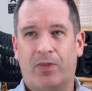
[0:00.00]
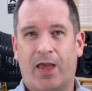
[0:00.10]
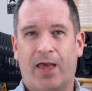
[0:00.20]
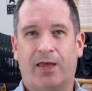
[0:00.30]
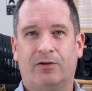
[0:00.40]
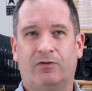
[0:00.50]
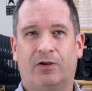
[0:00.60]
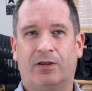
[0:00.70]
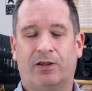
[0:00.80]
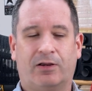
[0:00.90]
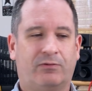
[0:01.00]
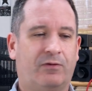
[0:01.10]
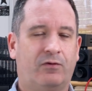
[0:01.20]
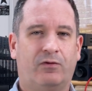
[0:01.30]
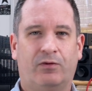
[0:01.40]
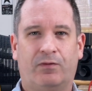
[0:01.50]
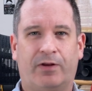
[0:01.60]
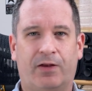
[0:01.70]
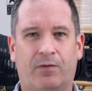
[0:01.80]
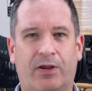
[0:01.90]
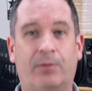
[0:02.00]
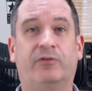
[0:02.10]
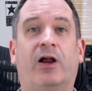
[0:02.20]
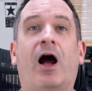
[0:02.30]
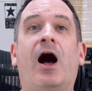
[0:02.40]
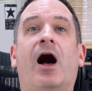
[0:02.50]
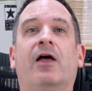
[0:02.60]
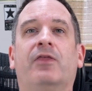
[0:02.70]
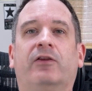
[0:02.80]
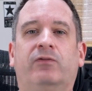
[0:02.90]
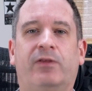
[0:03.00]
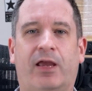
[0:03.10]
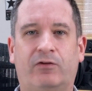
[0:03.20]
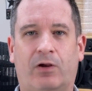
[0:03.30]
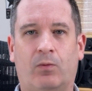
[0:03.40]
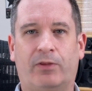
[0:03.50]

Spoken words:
and they're different to a different headphone cable. It's like, that's the edge.